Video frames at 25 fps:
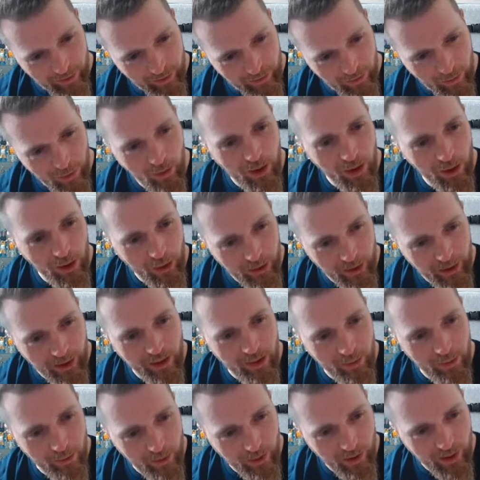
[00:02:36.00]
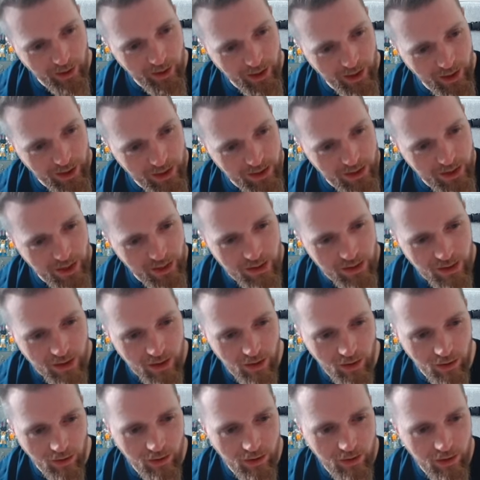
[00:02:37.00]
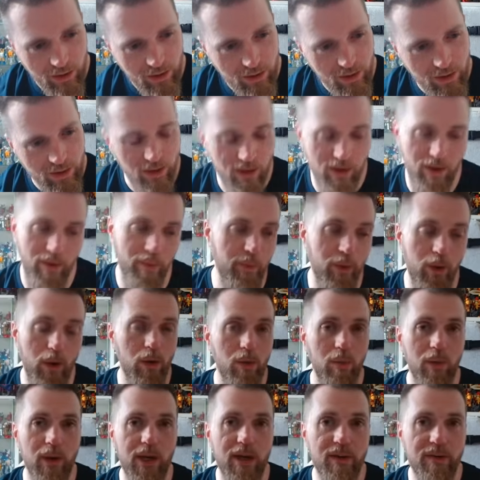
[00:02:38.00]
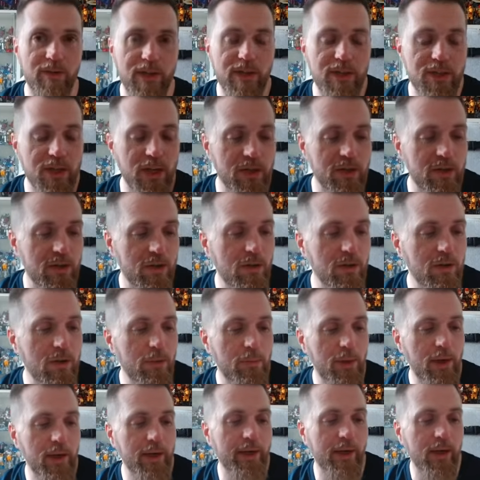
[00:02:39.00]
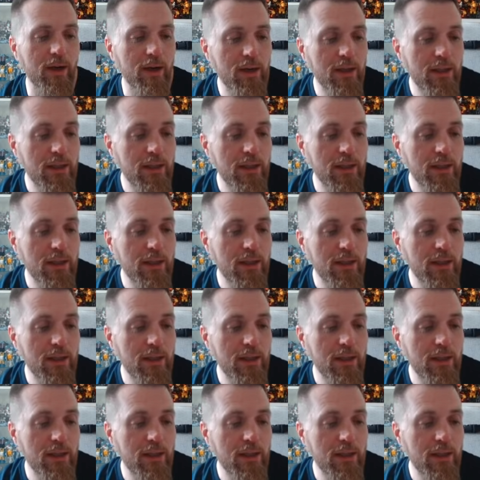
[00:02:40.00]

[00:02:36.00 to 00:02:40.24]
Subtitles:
The more I look at it, the more I think Insecticon. I'm not aware of an Insecticon combiner.